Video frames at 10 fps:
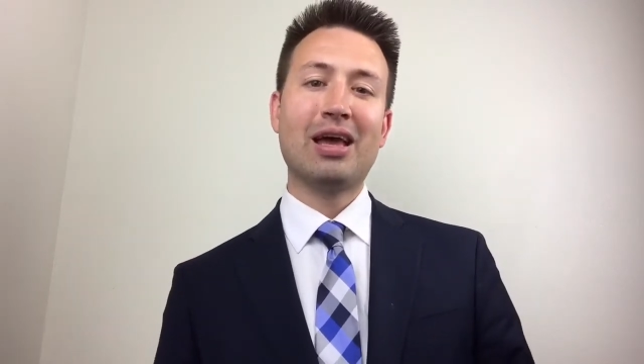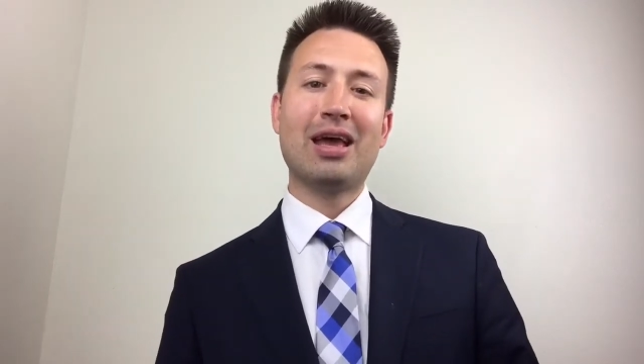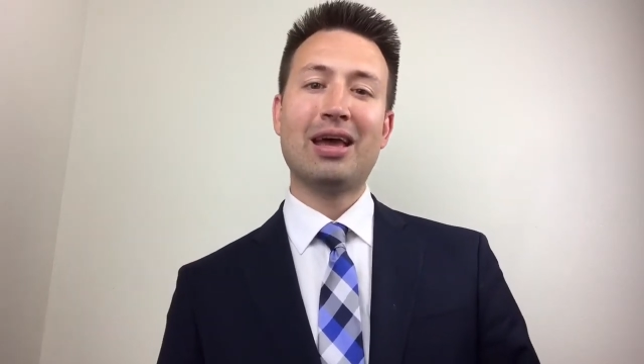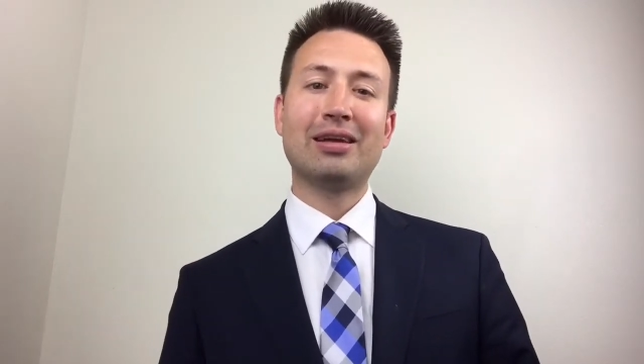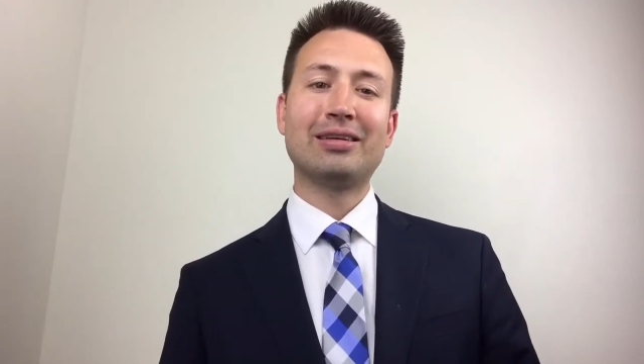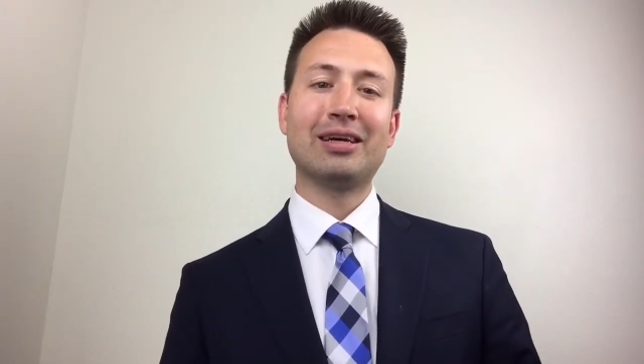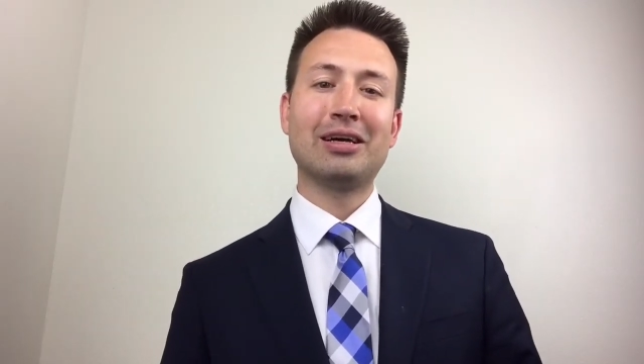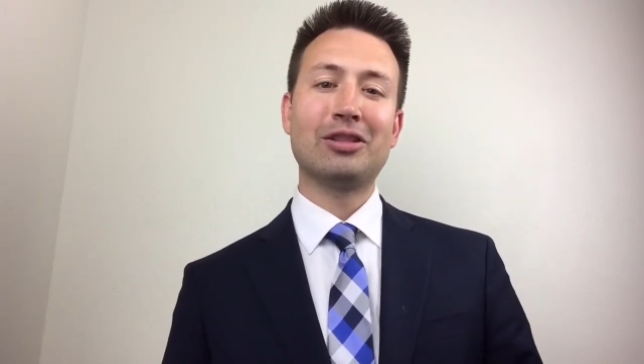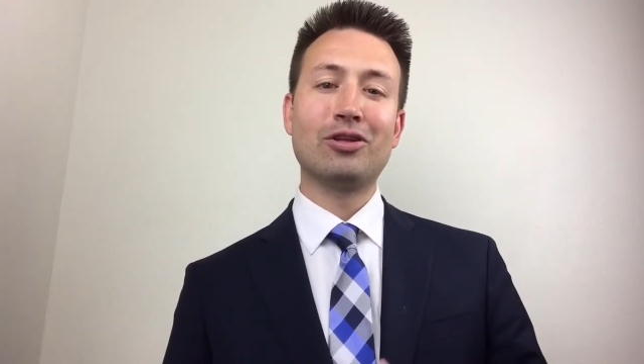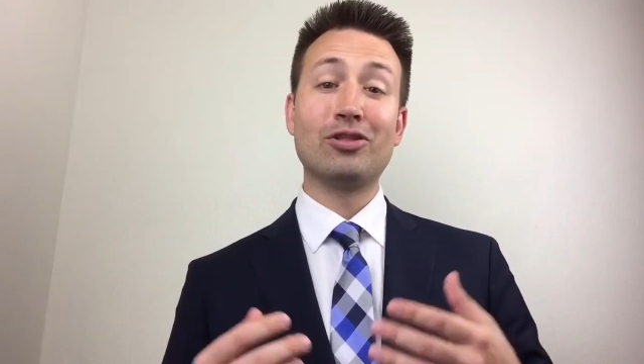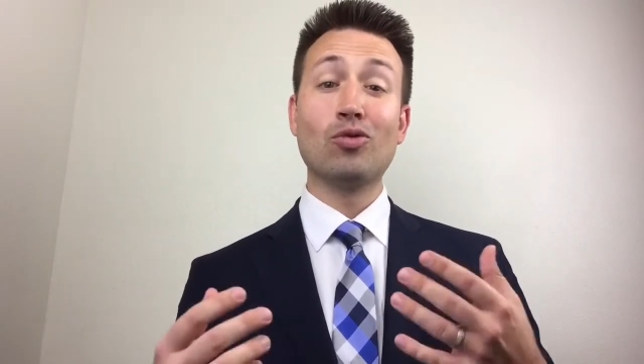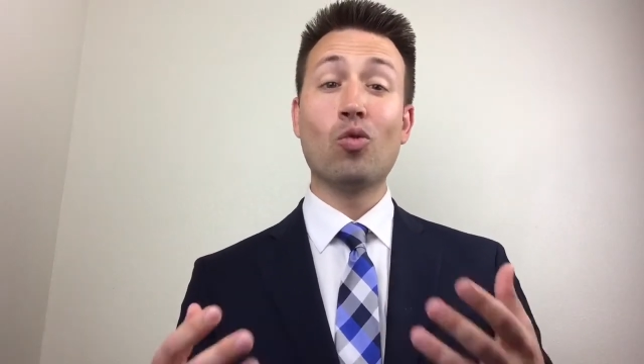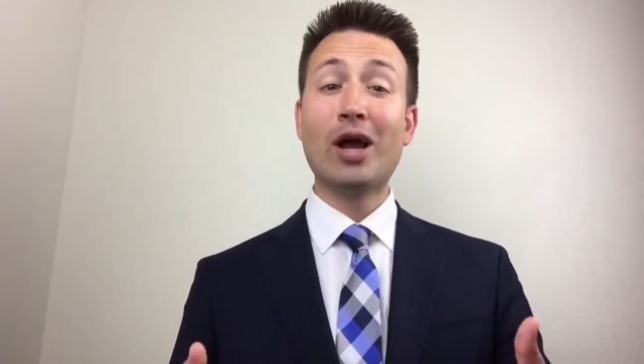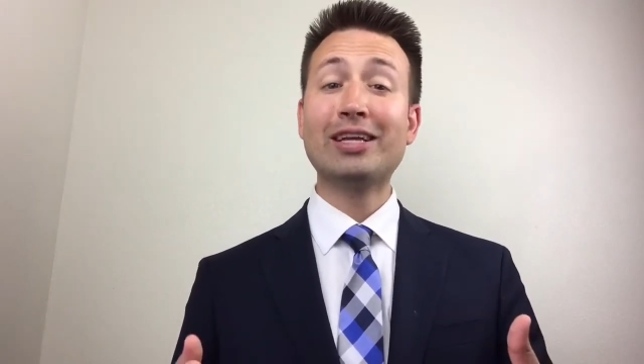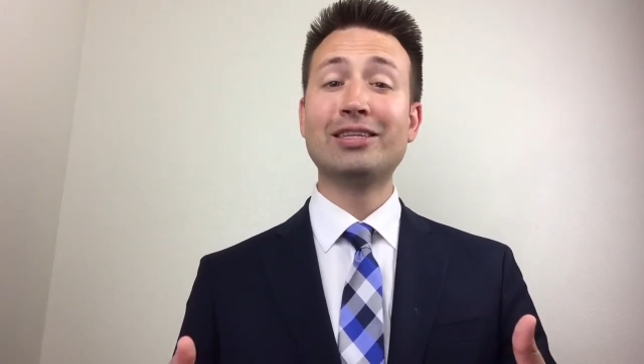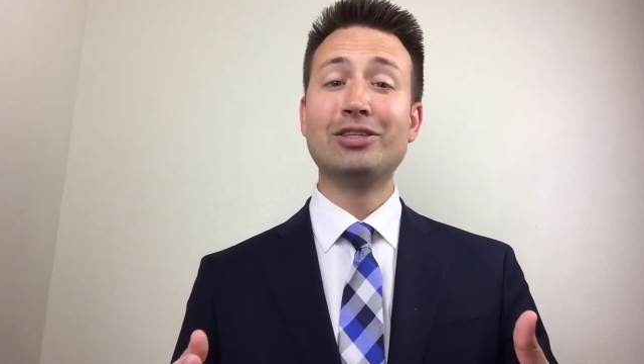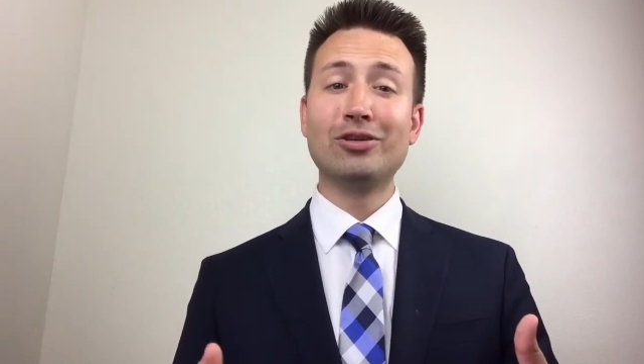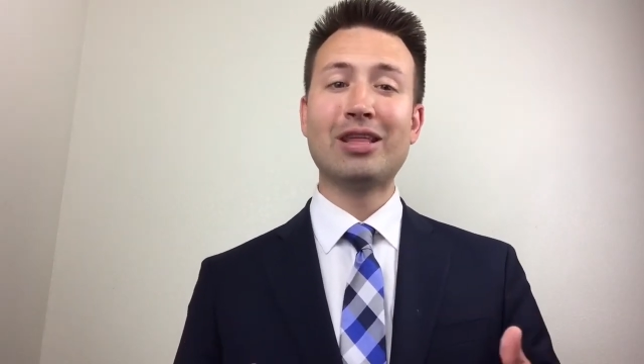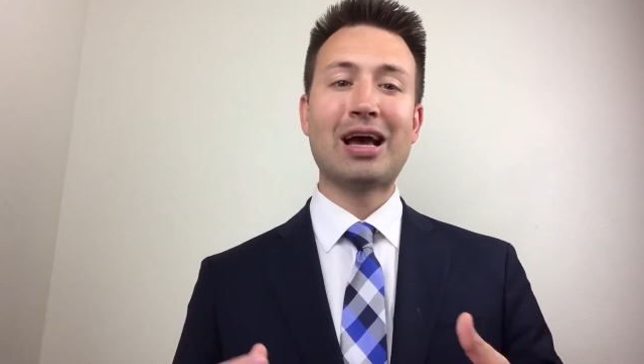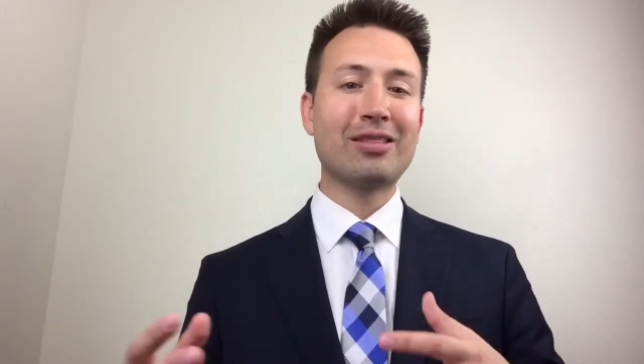And the way to
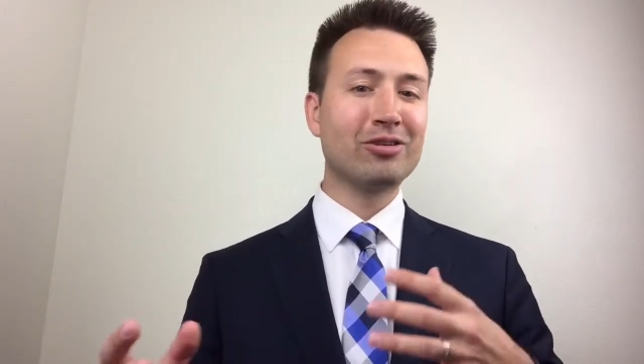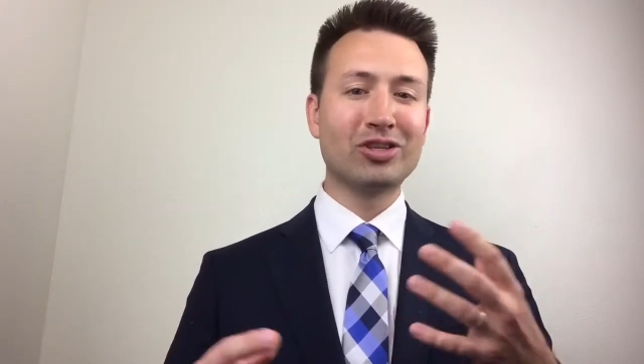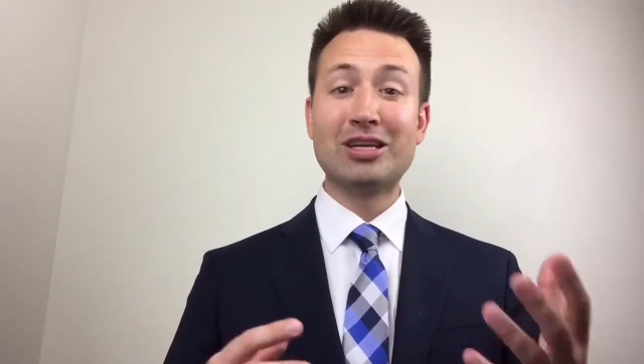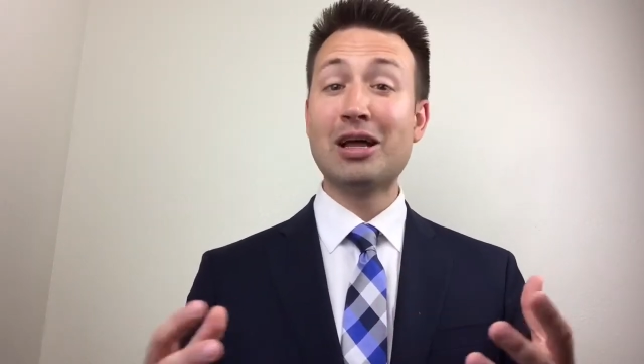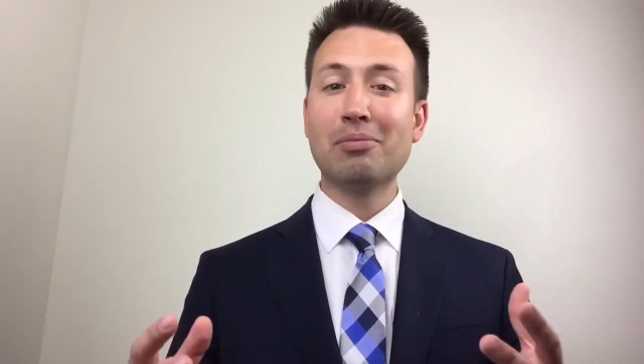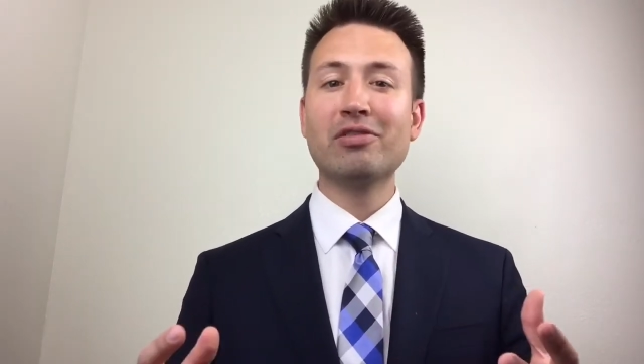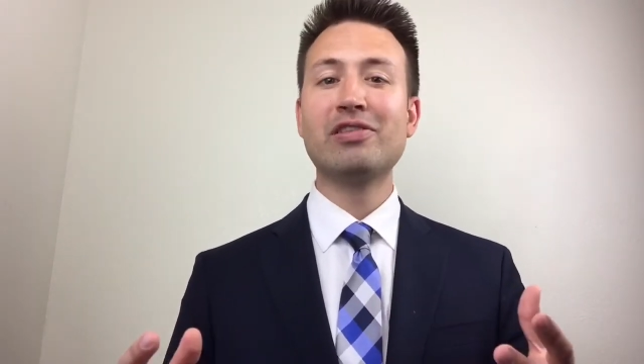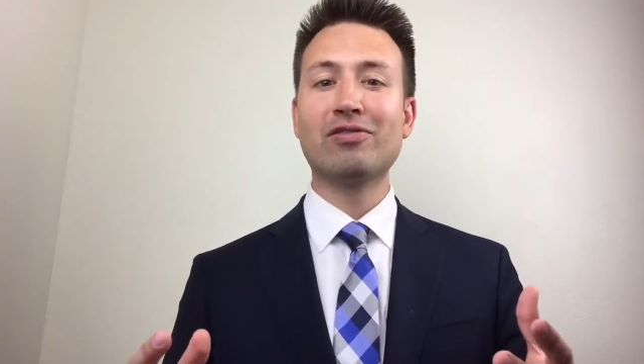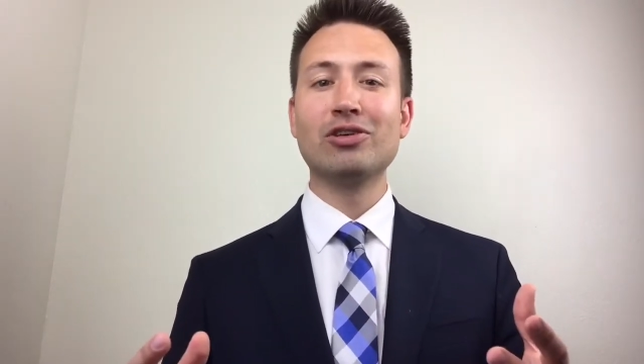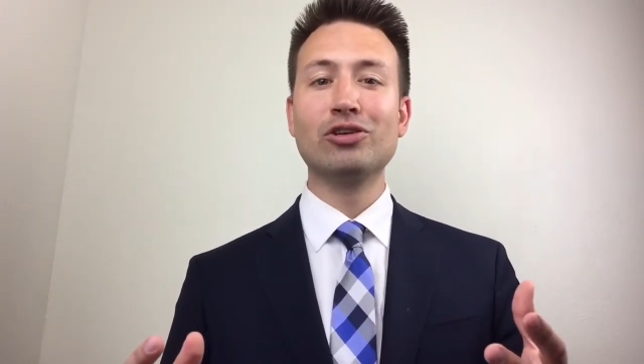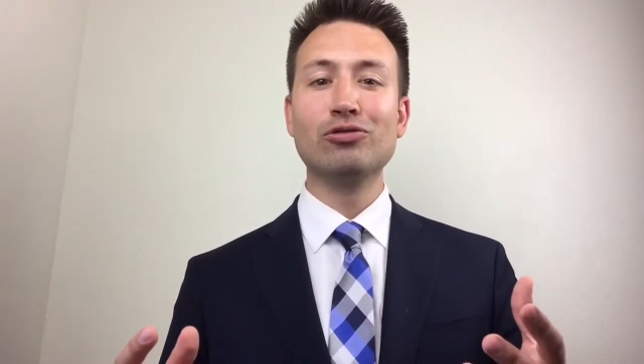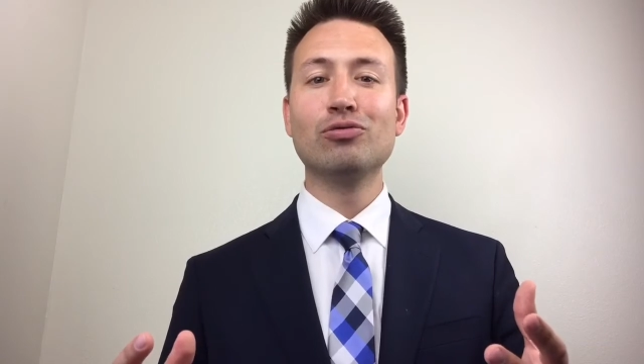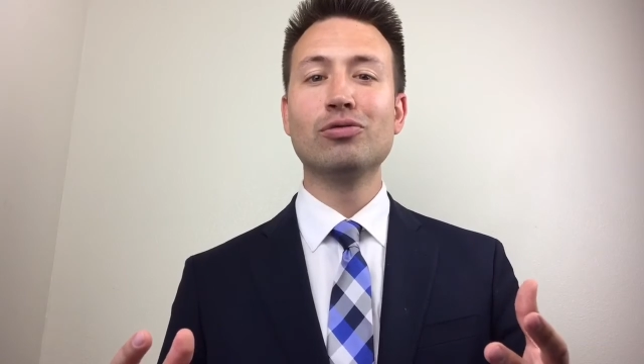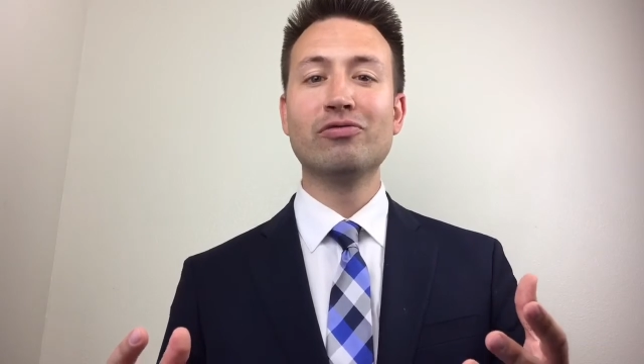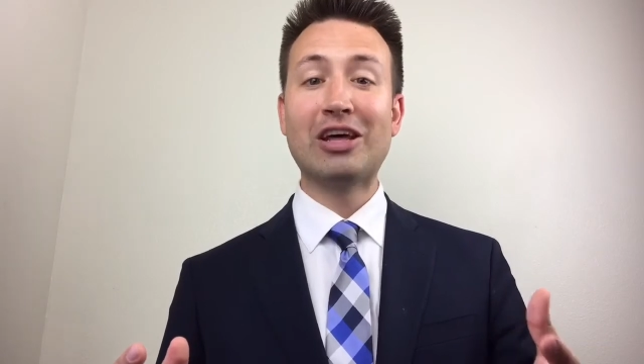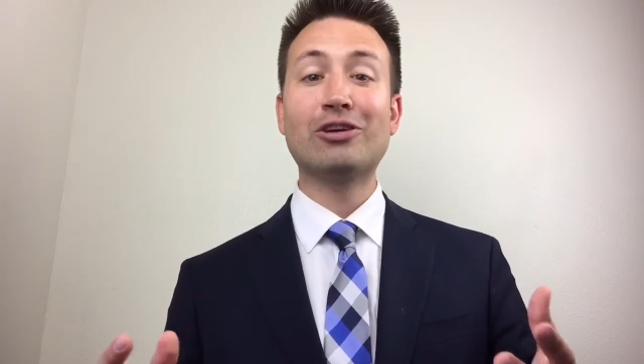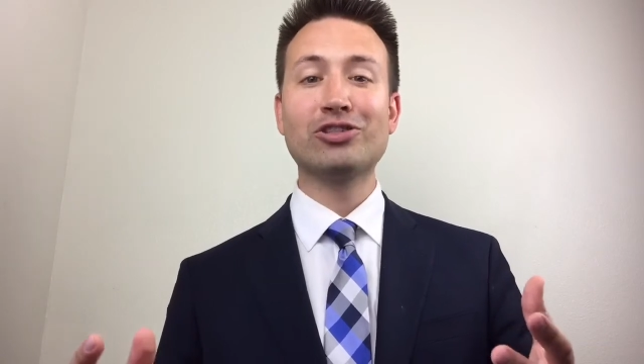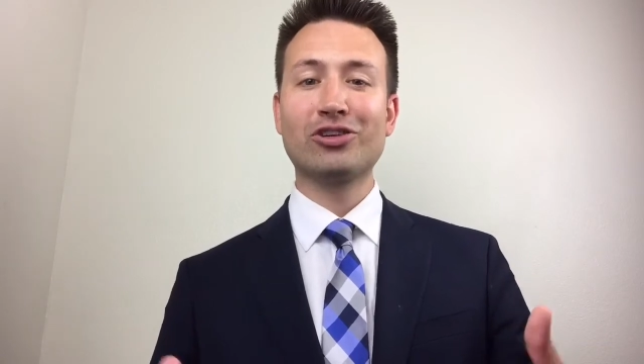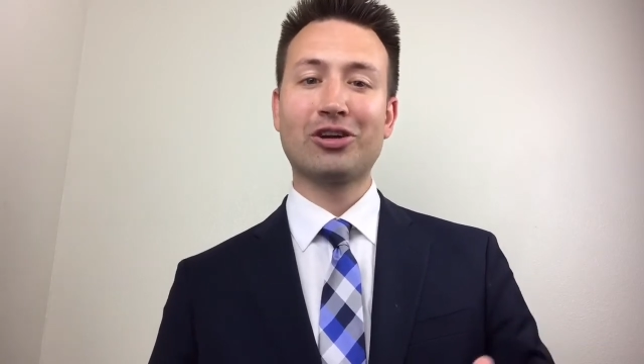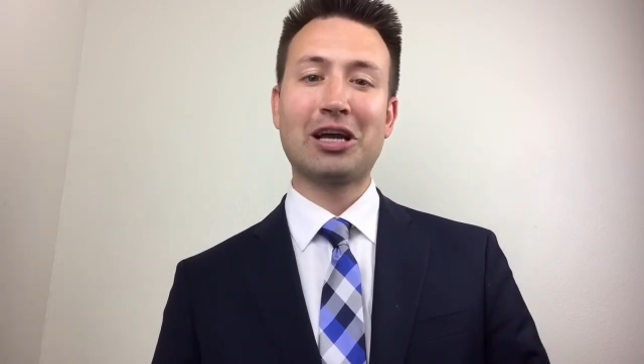do that, there's a number of different new
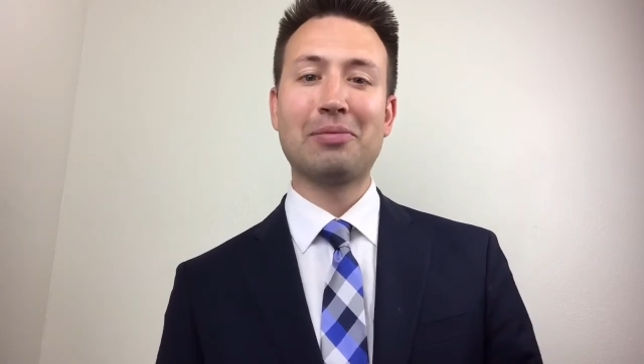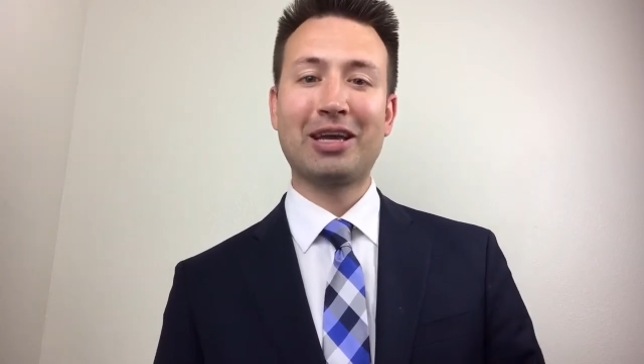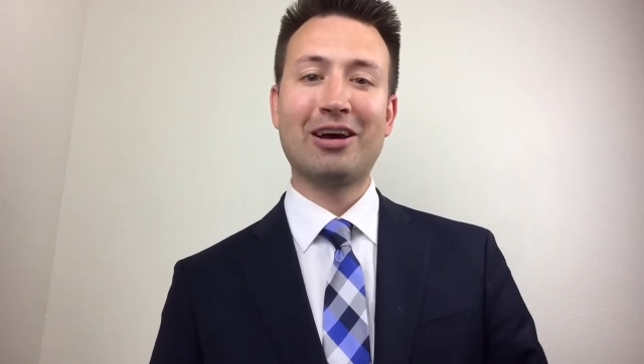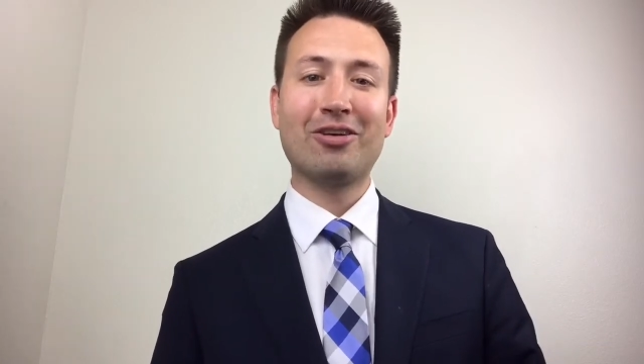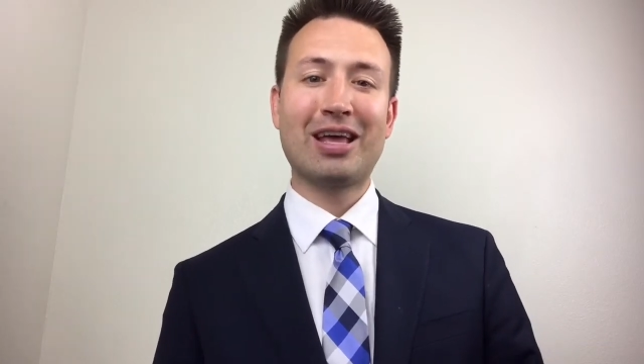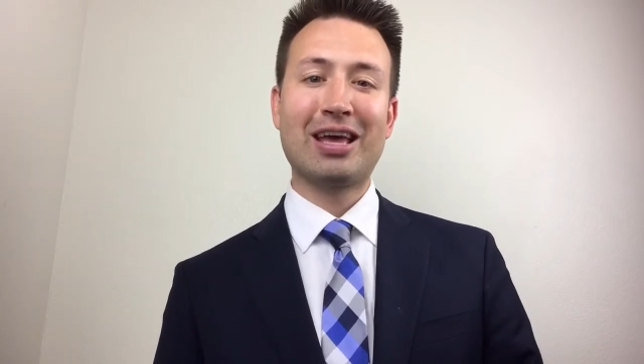vendors that are coming out,